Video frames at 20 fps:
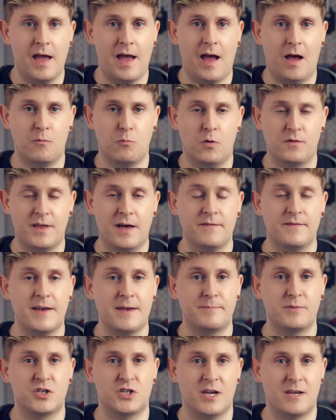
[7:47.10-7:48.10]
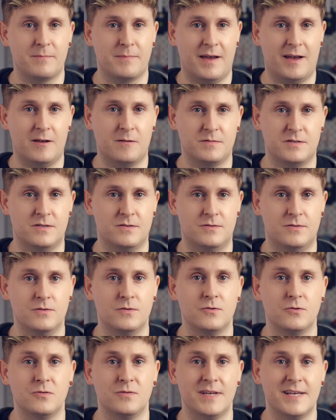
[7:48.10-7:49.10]
And what that vapor chamber helps to
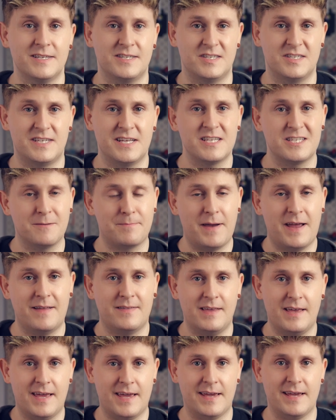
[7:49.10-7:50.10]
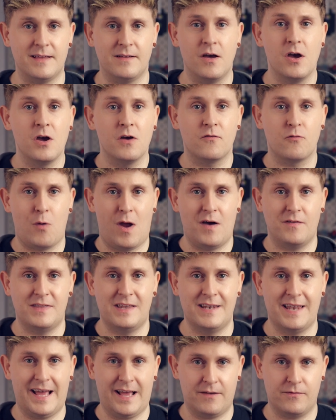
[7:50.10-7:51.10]
do is to dissipate the heat throughout the
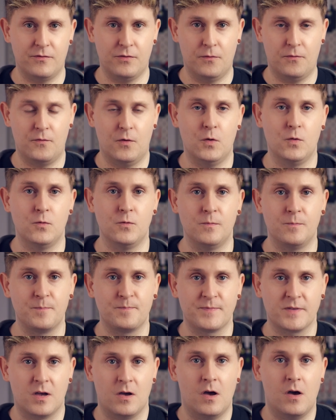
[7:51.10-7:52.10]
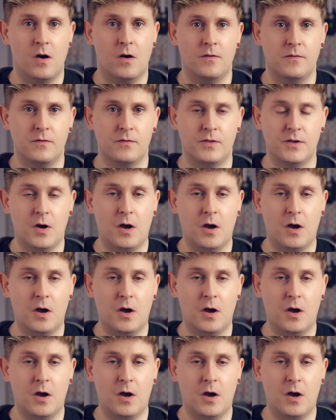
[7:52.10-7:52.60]
length of the phone. The